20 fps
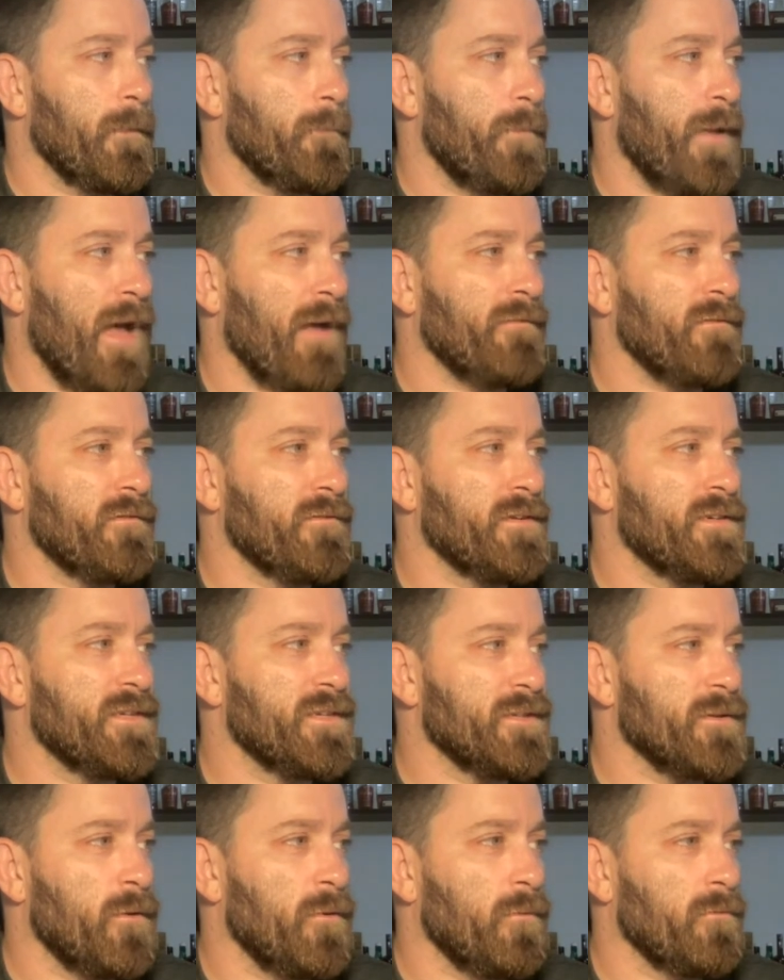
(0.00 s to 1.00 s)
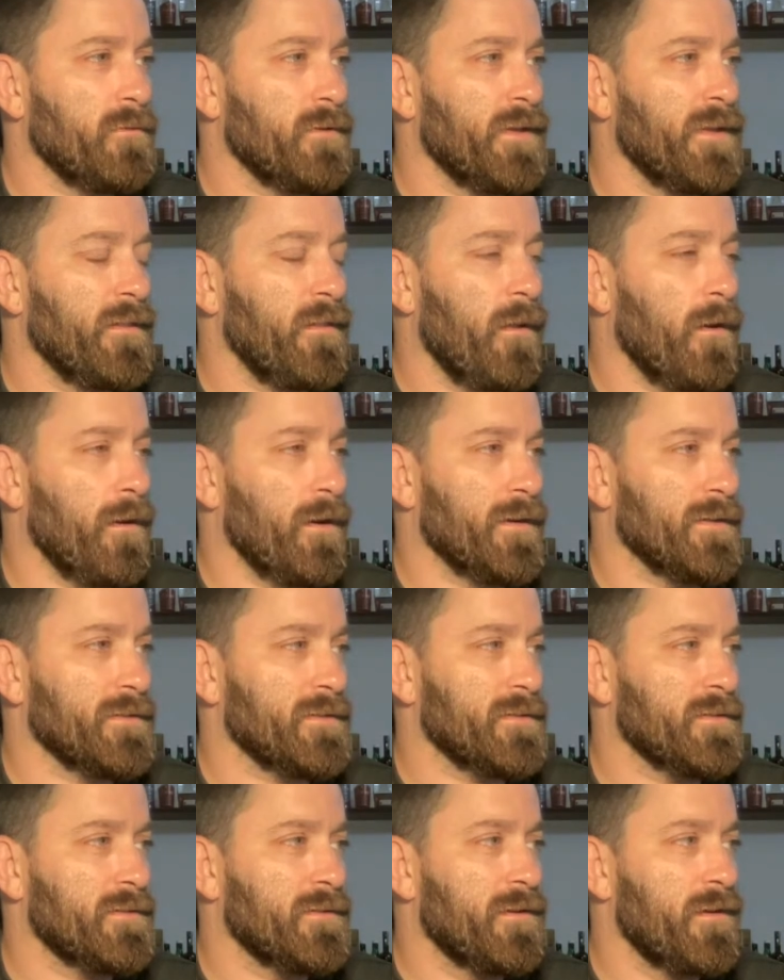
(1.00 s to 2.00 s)
Pavlovich's only
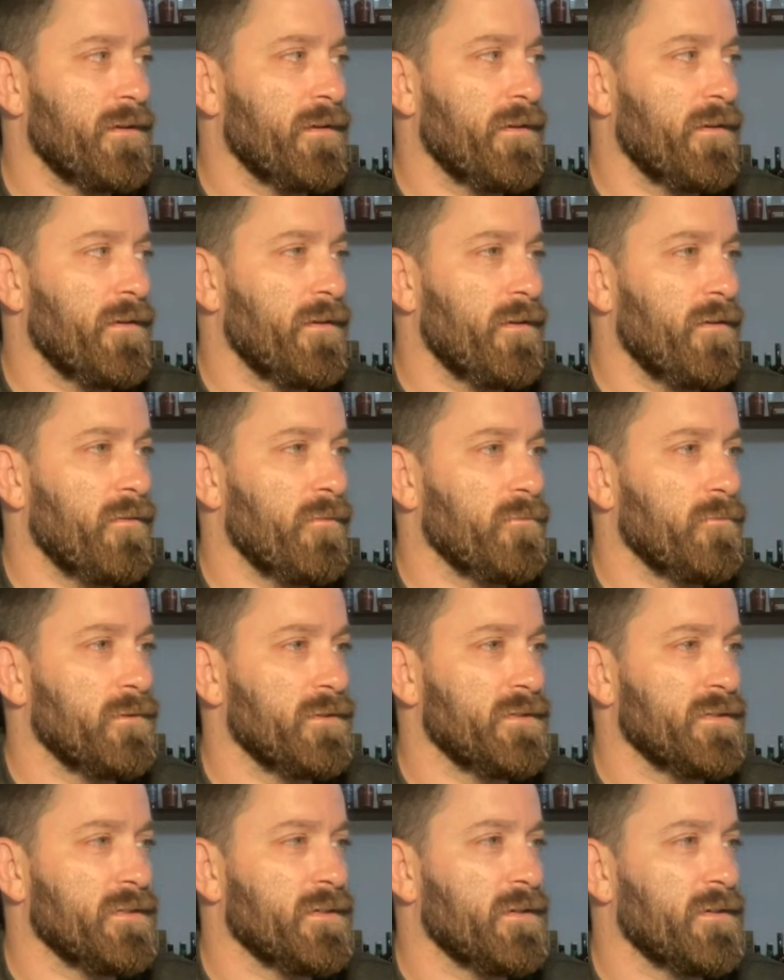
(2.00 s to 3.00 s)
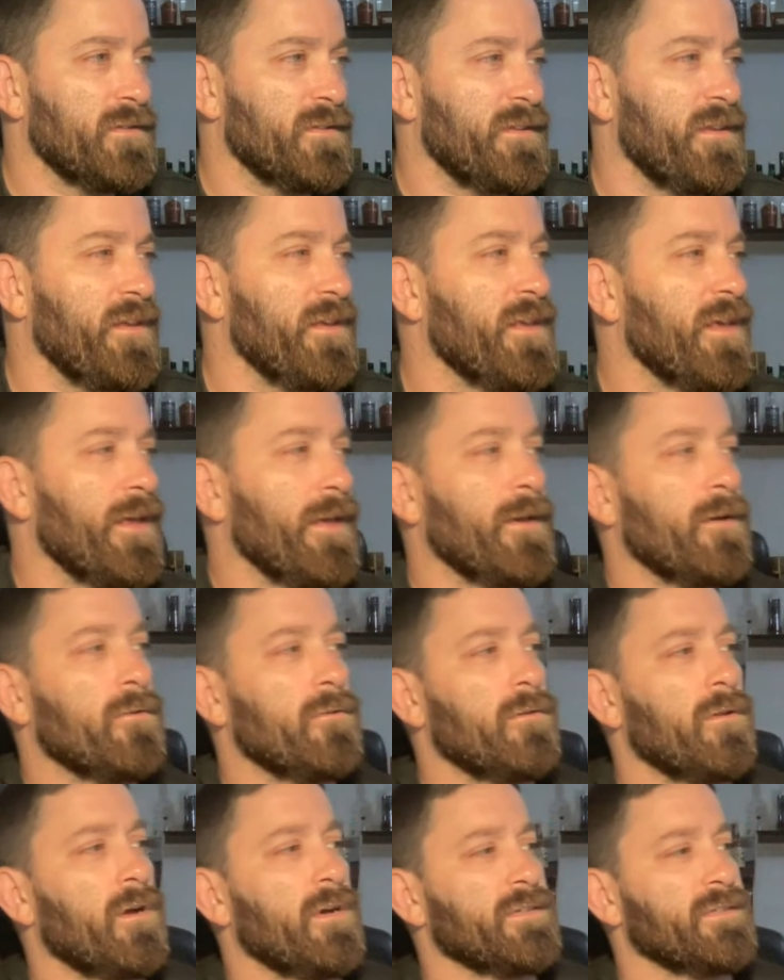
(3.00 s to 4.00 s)
loss was a
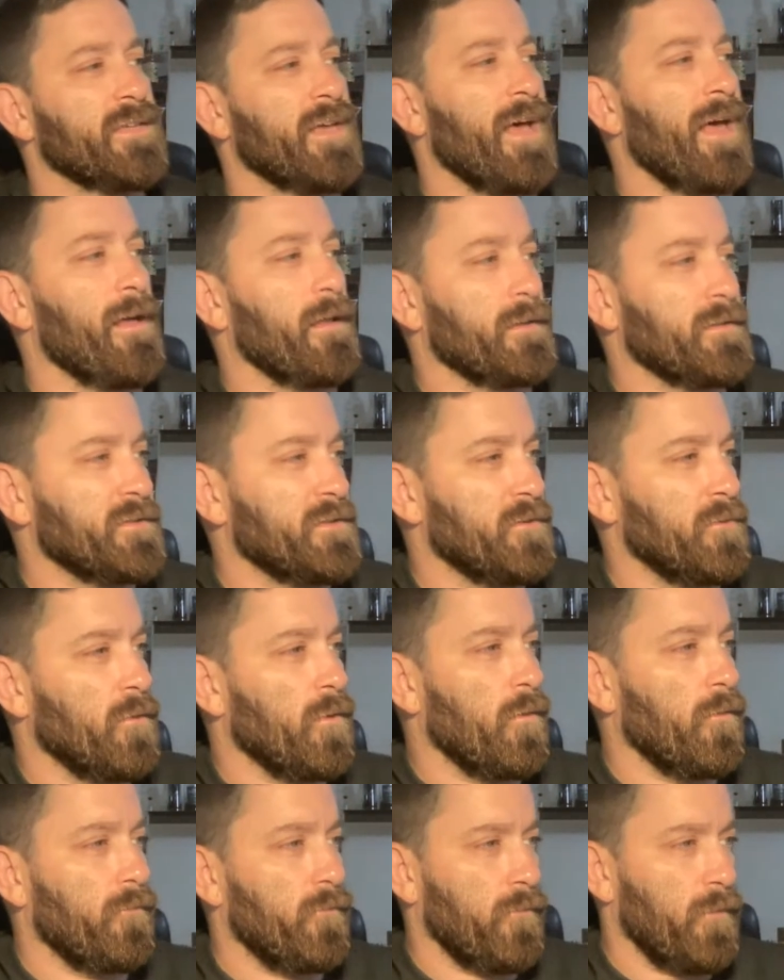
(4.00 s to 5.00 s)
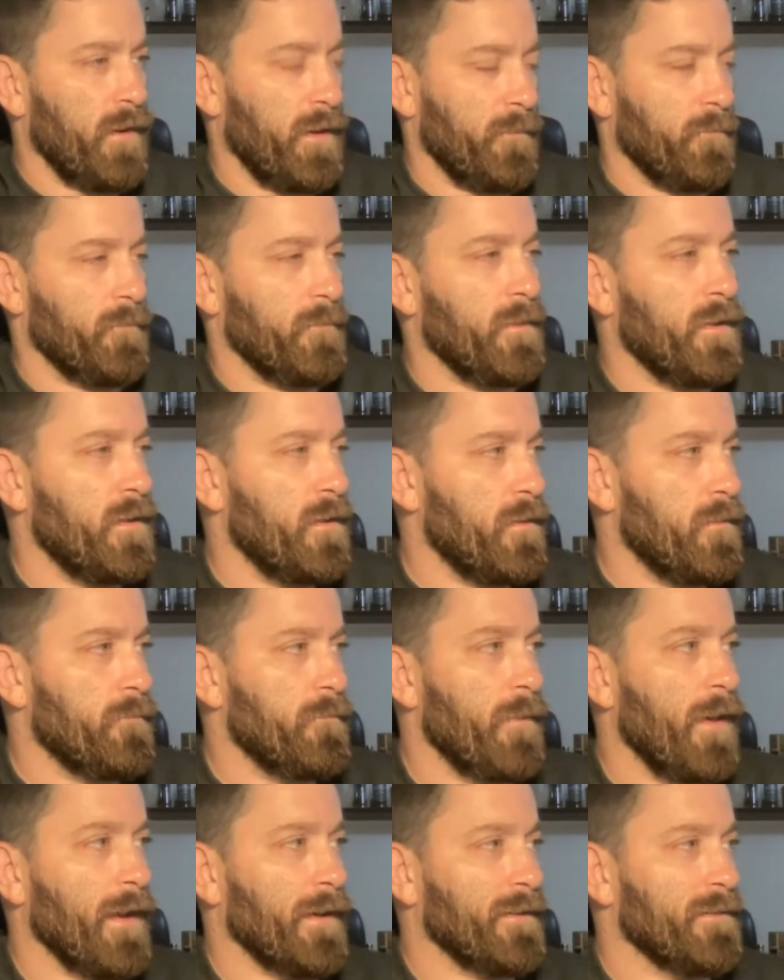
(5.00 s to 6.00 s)
TKO loss to Alistair Overeem
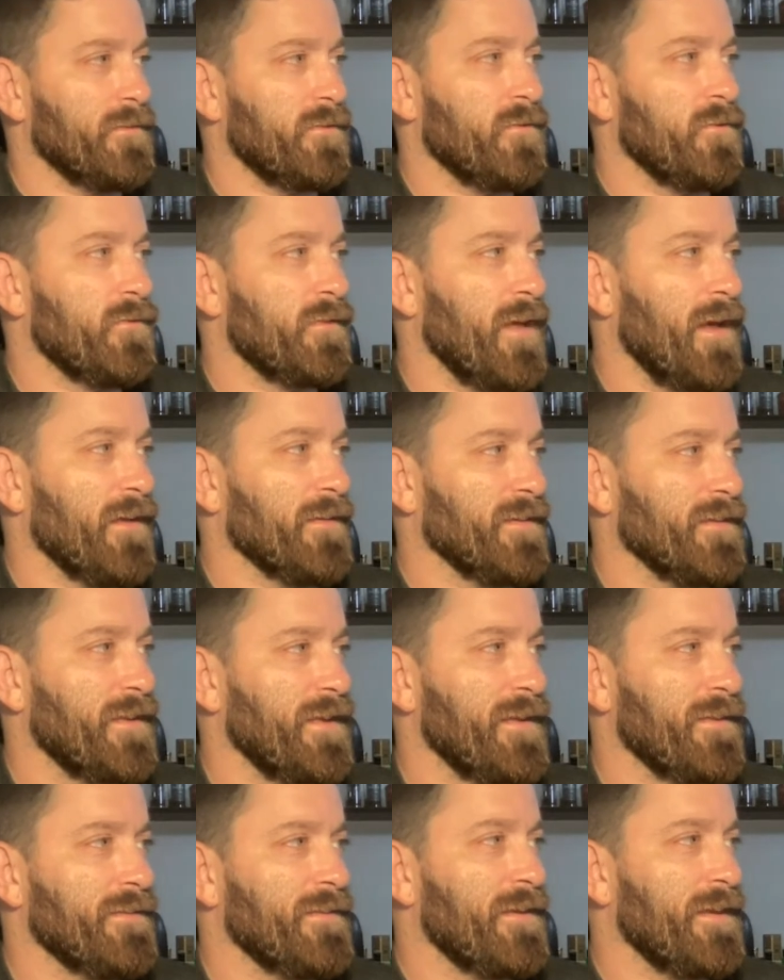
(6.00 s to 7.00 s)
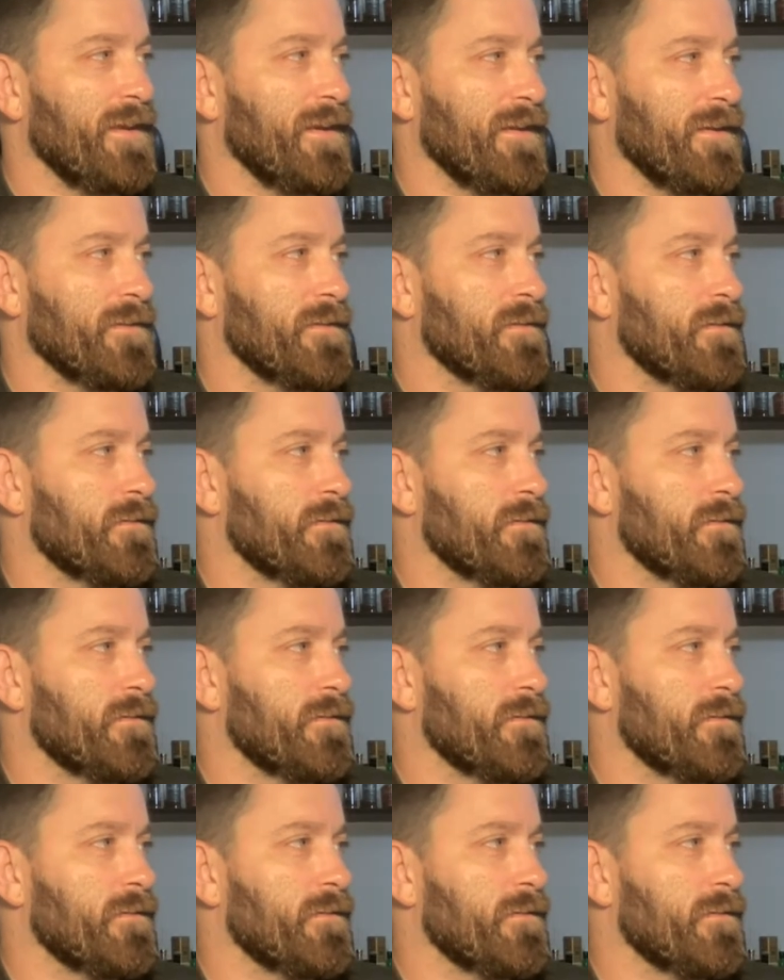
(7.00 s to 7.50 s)
back in 2018.